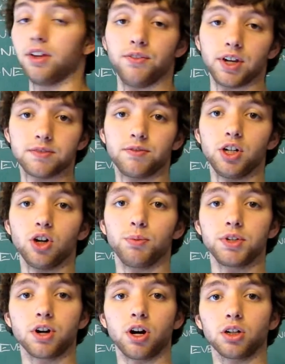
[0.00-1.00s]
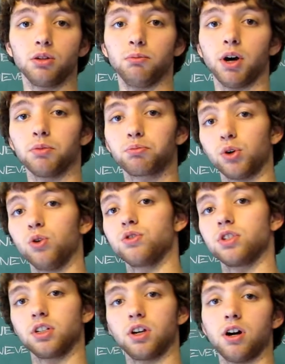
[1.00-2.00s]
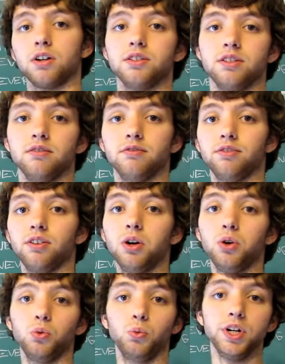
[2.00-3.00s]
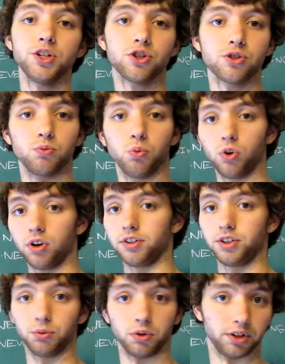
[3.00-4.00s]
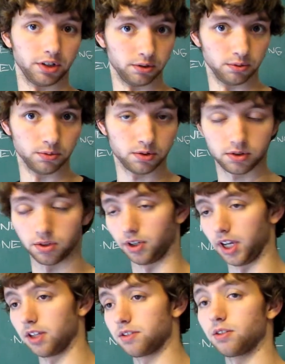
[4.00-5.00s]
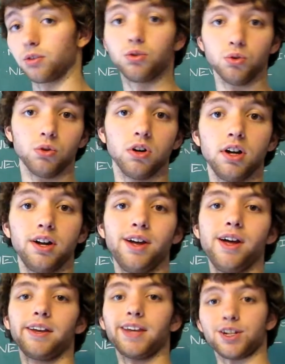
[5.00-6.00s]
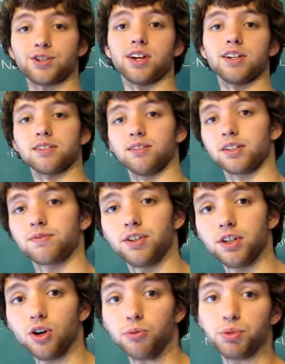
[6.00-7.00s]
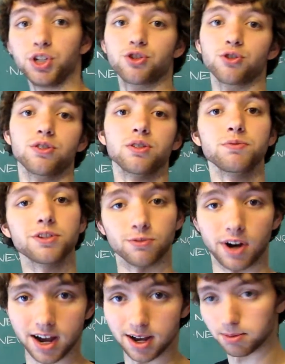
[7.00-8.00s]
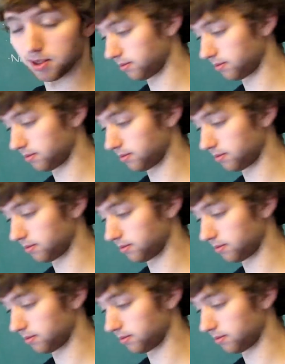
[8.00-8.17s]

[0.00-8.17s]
Next video I'll be talking about pros and cons of which one you want to use. Okay, so cool. Catch you guys in the next video, and be sure to subscribe.